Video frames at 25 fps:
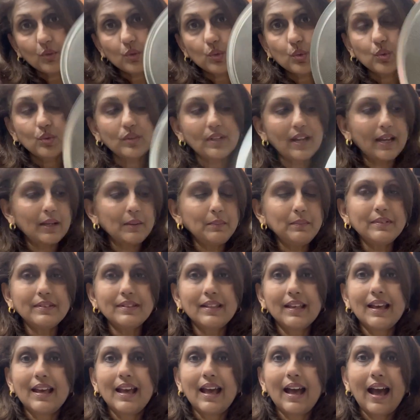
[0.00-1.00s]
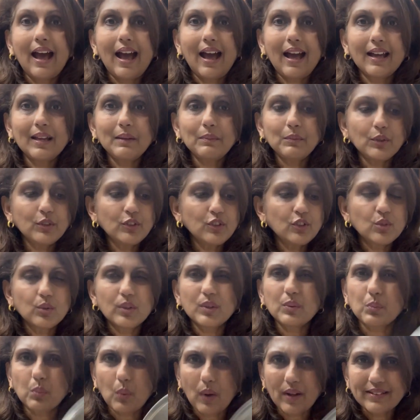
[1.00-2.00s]
2 times, I'm going to do
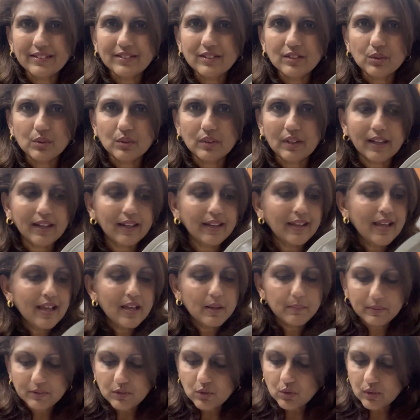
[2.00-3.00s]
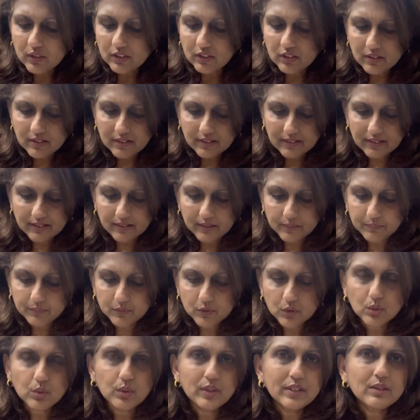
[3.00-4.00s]
it once today, but you can
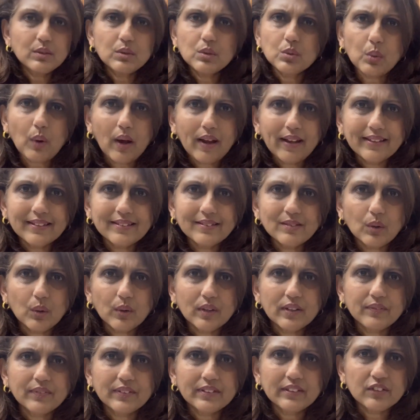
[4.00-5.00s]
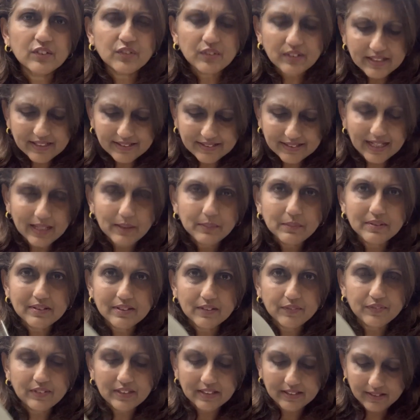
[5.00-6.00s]
do it twice or even 3 times.
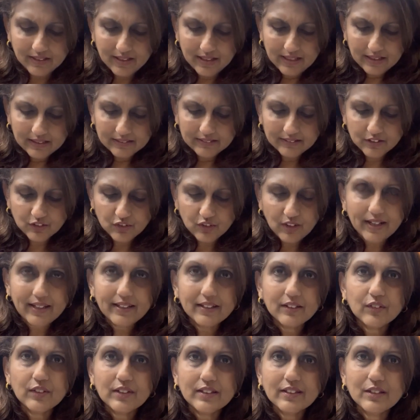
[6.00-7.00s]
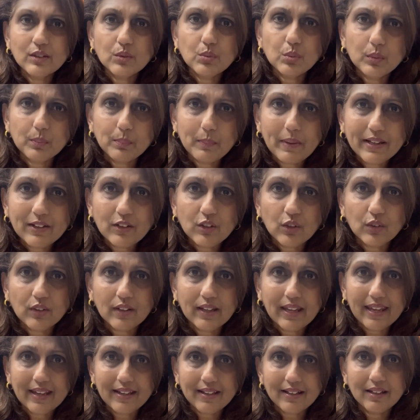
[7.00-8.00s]
Sifting the dry ingredients would make your
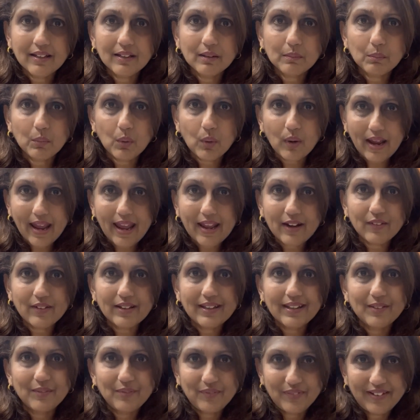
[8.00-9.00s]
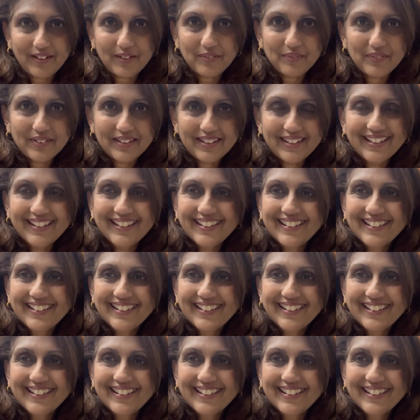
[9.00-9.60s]
cake more airy and fluffy.